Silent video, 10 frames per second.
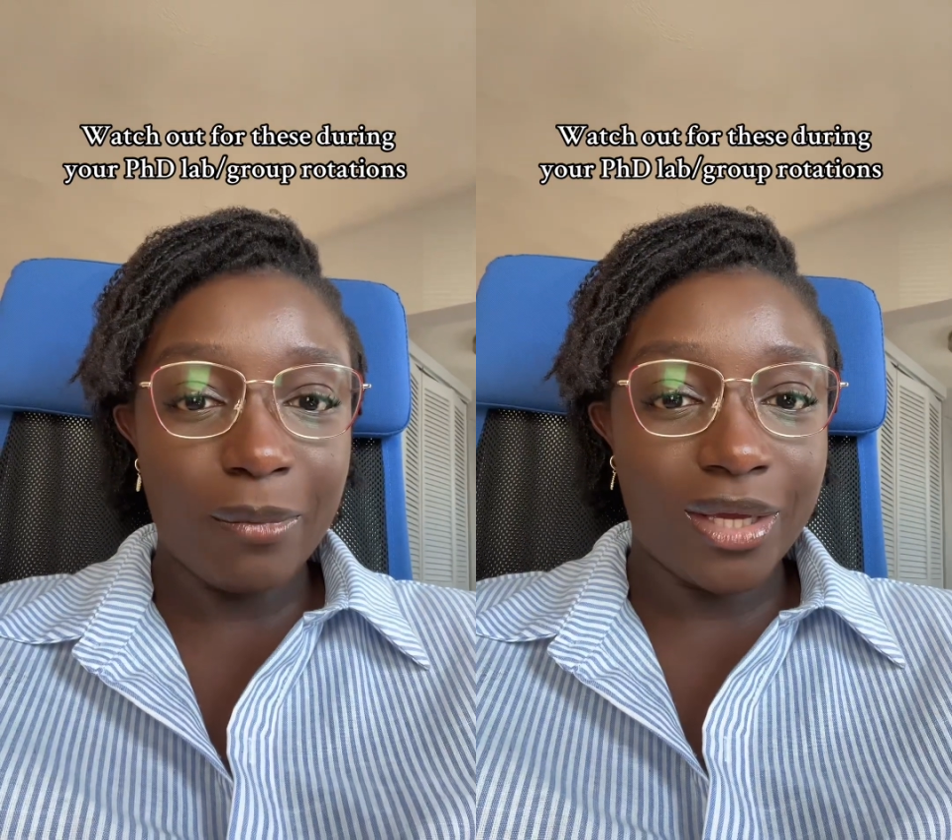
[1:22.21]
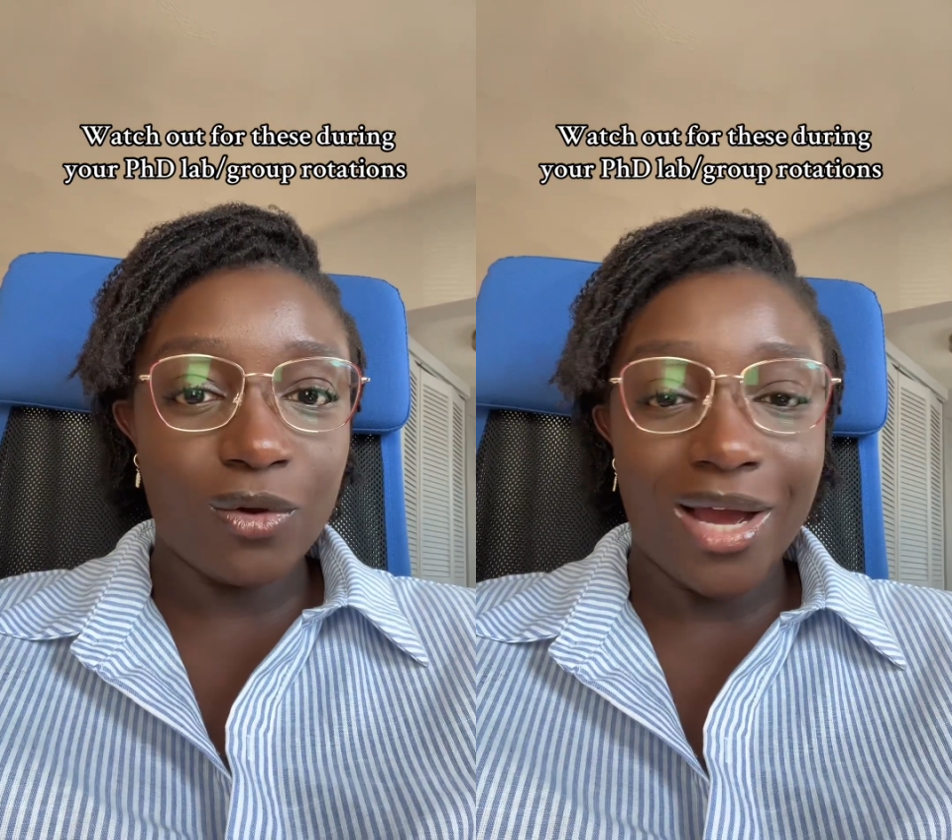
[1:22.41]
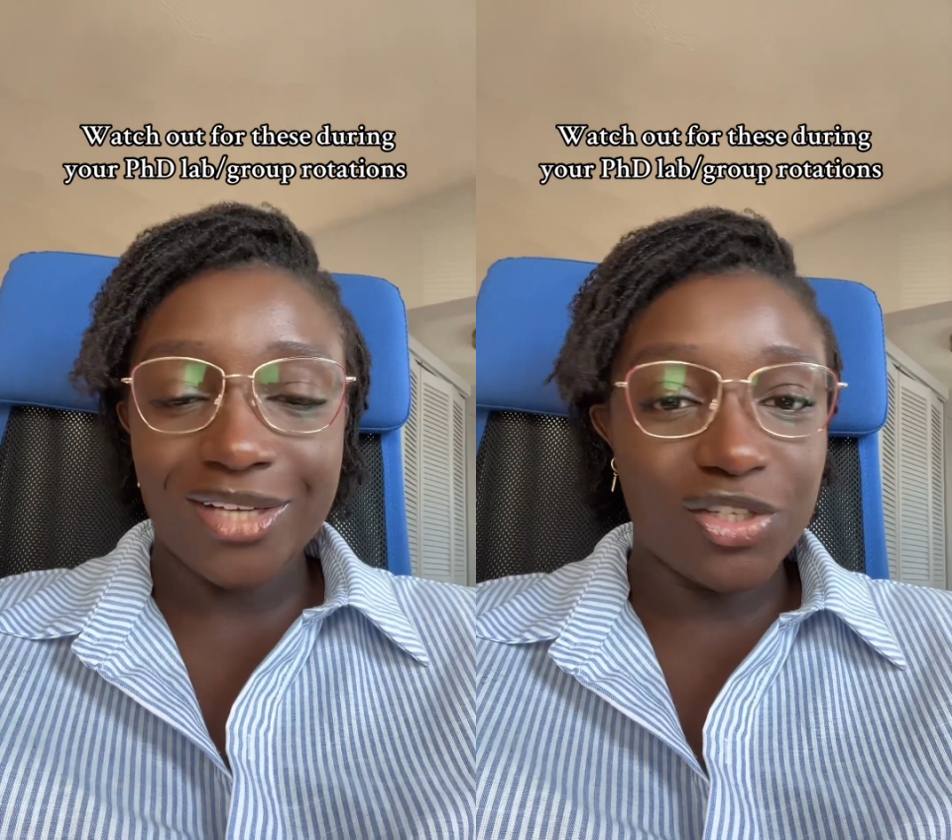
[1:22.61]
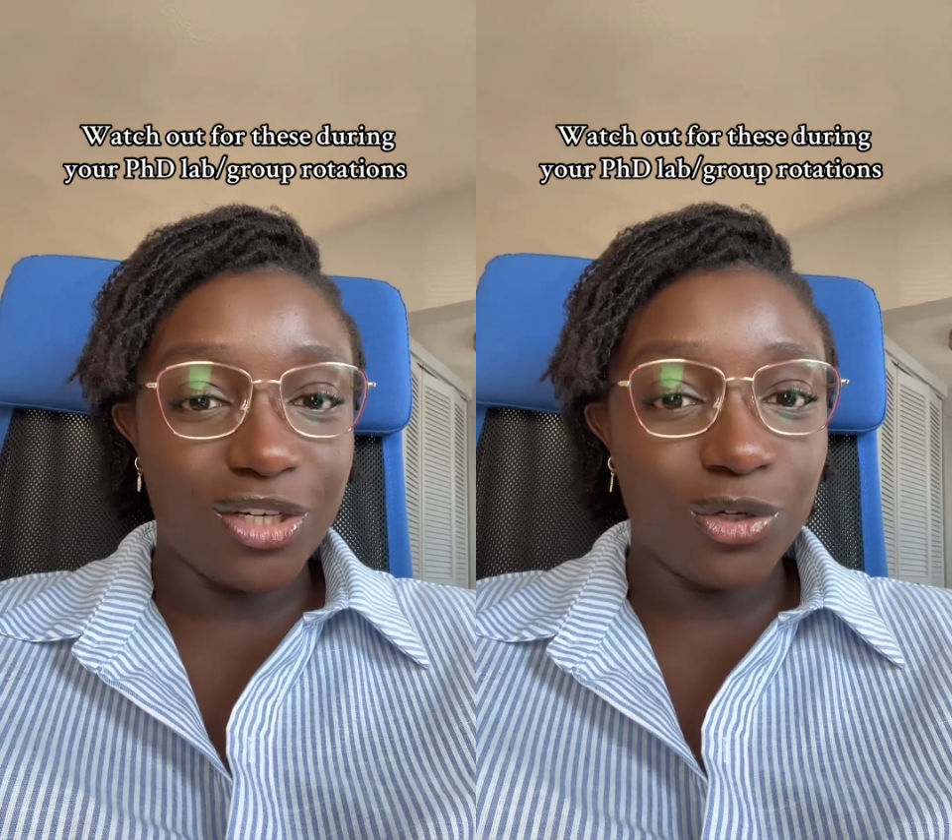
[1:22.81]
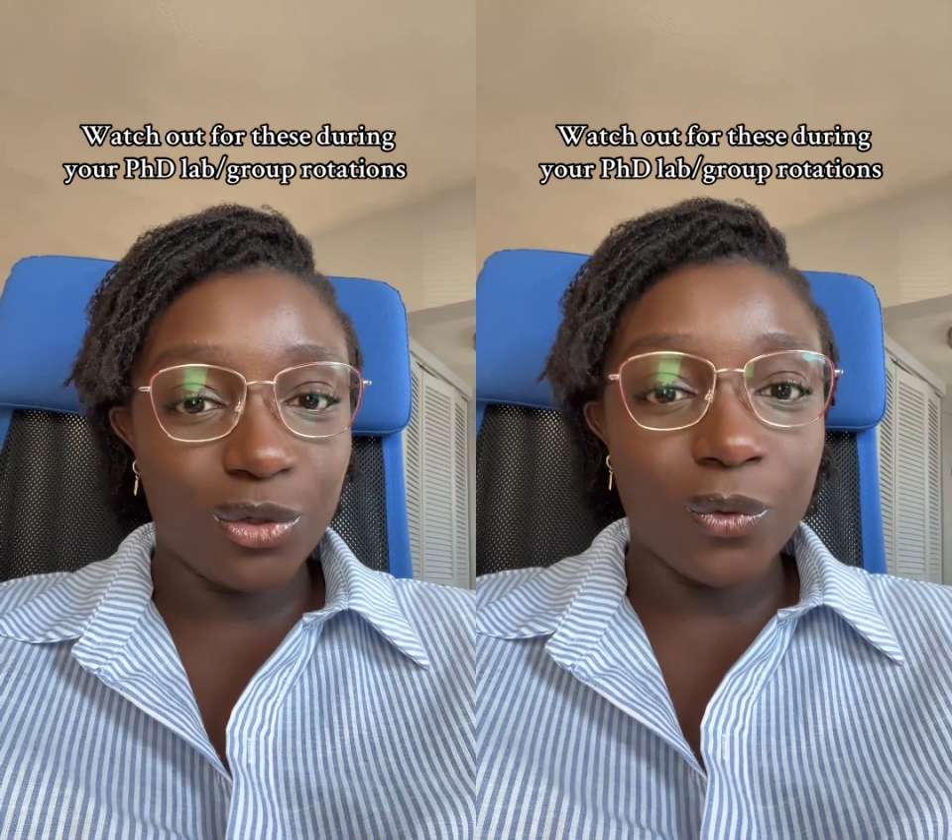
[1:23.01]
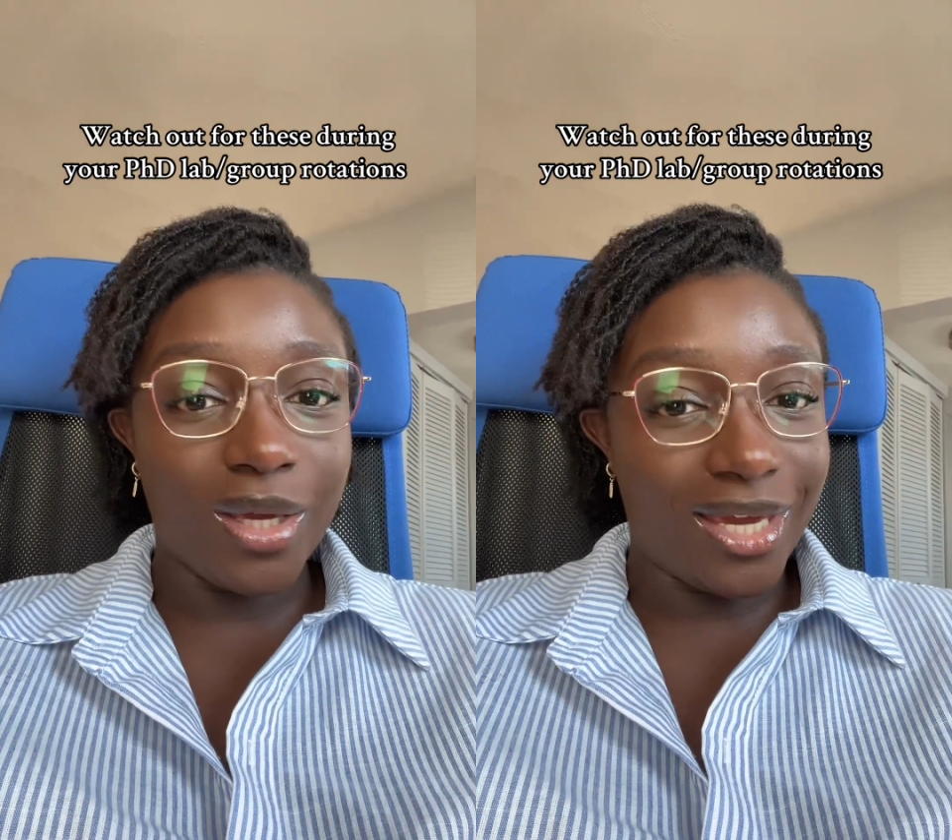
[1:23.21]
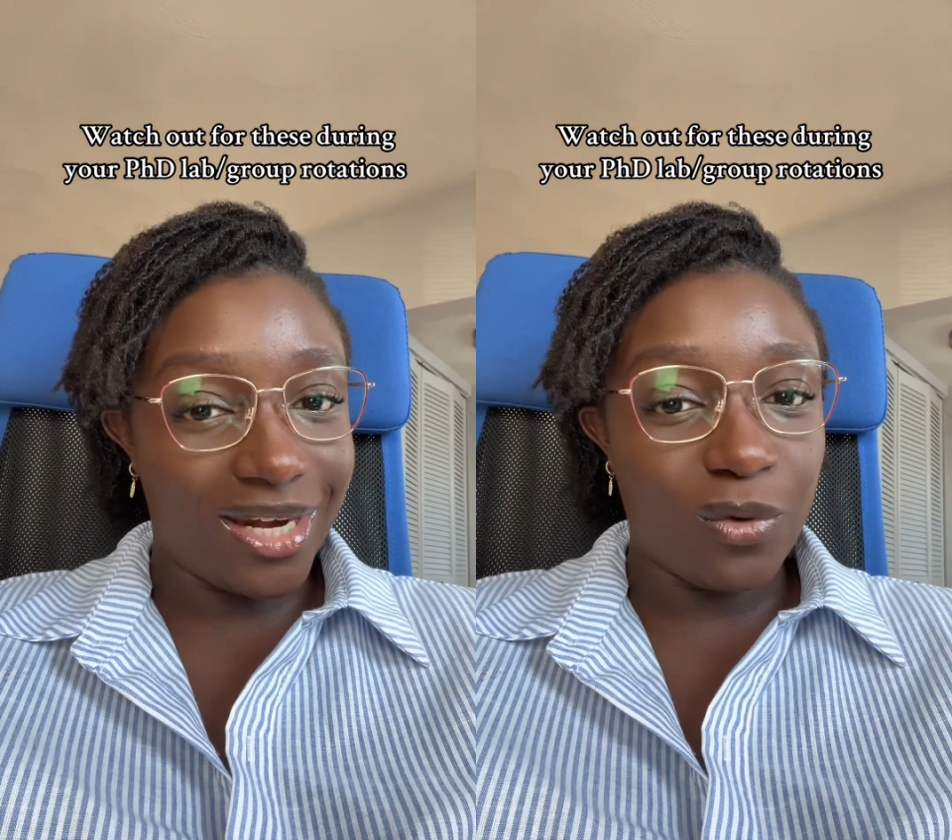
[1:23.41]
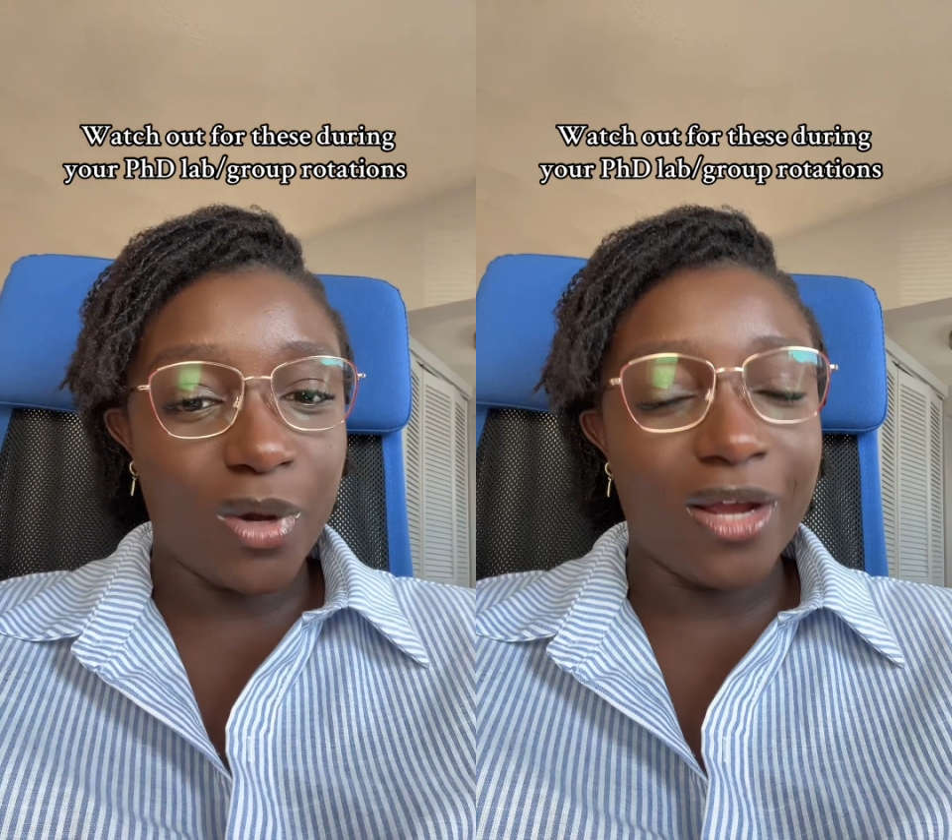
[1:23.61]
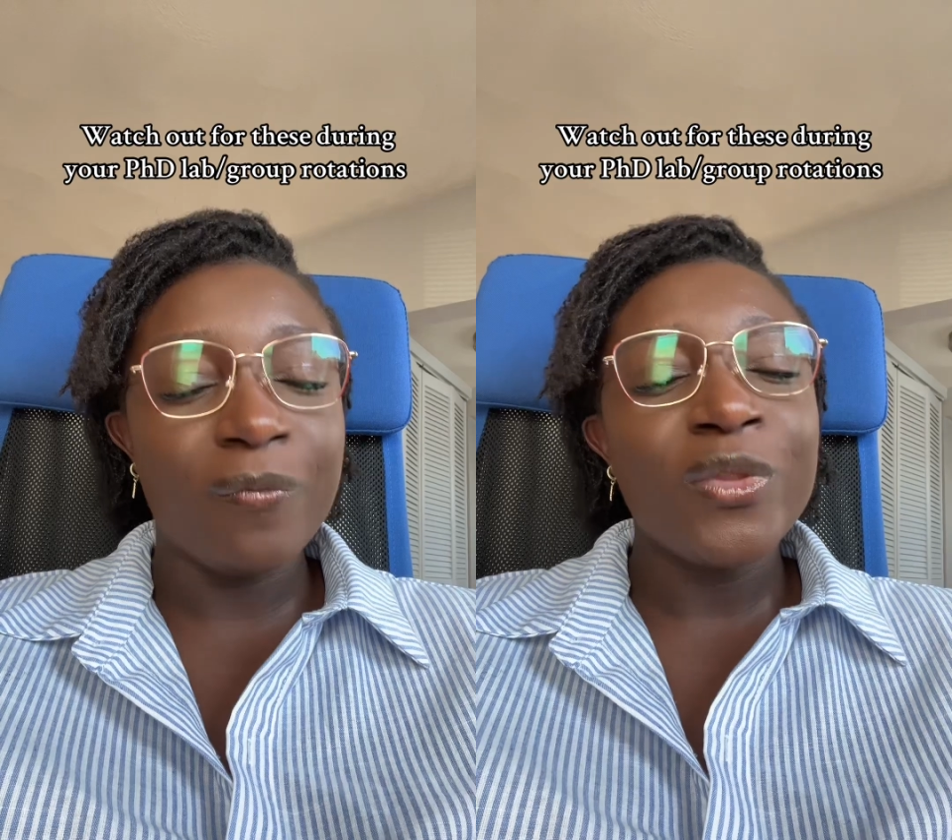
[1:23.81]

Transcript: like you're actually not going anywhere.